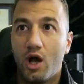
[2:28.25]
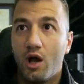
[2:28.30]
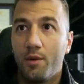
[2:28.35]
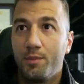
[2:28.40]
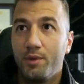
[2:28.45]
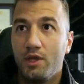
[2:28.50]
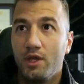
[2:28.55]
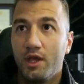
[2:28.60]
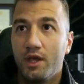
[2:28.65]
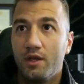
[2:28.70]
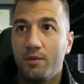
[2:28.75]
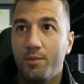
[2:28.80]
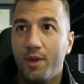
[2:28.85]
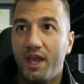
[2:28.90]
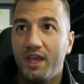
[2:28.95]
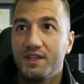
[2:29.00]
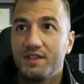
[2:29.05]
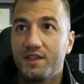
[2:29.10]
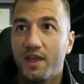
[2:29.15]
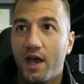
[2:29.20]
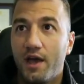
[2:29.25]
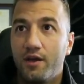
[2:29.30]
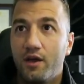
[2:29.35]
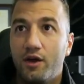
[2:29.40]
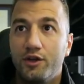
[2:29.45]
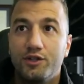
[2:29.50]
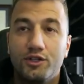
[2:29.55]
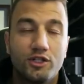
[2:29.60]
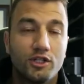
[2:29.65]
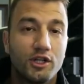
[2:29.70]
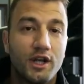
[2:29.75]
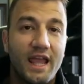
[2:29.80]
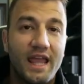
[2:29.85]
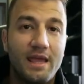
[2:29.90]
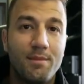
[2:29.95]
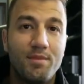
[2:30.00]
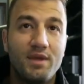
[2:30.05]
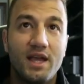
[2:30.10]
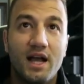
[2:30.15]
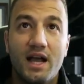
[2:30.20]
copy and paste that under
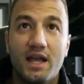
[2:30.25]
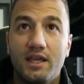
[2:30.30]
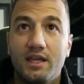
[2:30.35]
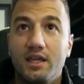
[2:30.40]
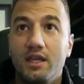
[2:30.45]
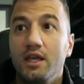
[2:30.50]
API